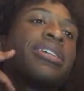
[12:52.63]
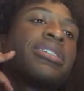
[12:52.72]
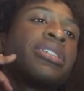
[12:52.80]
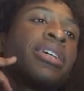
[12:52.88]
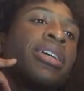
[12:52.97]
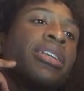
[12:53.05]
I
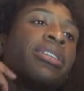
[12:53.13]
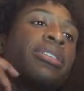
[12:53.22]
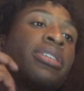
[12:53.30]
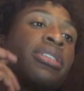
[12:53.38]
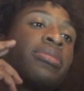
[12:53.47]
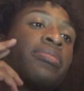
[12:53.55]
said,
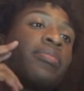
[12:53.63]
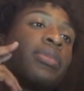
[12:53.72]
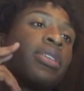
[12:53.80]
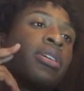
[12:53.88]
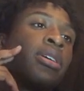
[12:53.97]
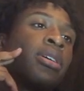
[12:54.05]

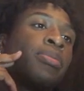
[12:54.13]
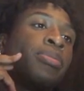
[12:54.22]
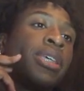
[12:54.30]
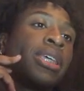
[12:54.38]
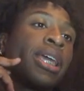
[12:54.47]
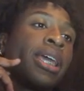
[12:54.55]

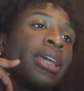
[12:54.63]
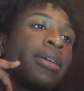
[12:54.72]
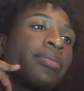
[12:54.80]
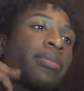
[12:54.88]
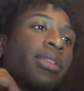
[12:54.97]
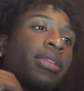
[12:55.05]
BK,
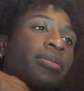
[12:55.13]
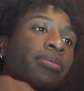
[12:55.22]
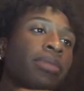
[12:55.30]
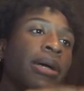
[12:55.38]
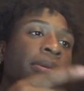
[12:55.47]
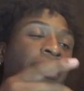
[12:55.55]

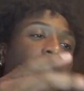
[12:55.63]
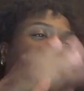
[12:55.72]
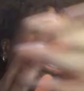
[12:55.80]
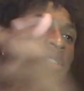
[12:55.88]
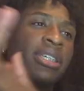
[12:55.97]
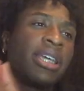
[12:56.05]
probably
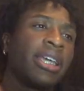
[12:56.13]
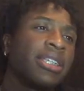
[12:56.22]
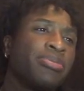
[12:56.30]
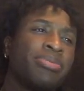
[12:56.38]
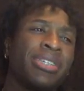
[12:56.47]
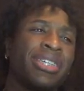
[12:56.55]

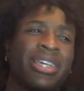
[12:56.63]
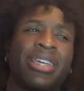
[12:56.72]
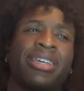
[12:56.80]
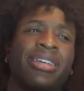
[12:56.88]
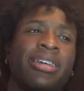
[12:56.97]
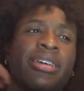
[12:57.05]

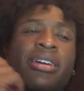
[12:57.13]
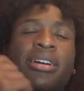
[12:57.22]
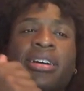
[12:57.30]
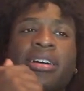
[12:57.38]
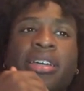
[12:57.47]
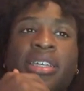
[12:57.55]
THBK,
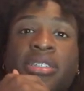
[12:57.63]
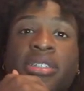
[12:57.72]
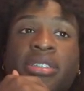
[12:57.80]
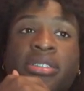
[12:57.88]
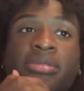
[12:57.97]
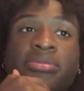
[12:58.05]
I
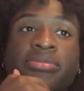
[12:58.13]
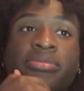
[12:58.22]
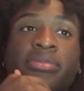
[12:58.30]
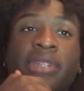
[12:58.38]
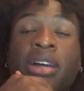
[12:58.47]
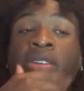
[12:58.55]

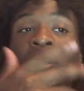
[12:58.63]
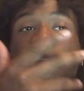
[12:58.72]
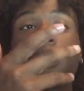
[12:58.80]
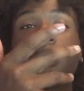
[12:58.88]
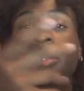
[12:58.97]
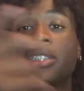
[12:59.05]
don't know how
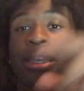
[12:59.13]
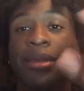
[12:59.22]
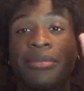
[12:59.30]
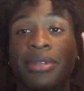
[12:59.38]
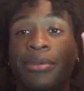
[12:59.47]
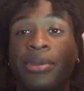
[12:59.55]
to say his name,
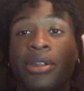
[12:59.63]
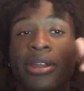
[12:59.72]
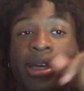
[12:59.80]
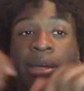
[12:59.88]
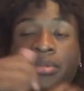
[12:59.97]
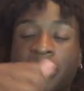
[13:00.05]
let me know that in the comment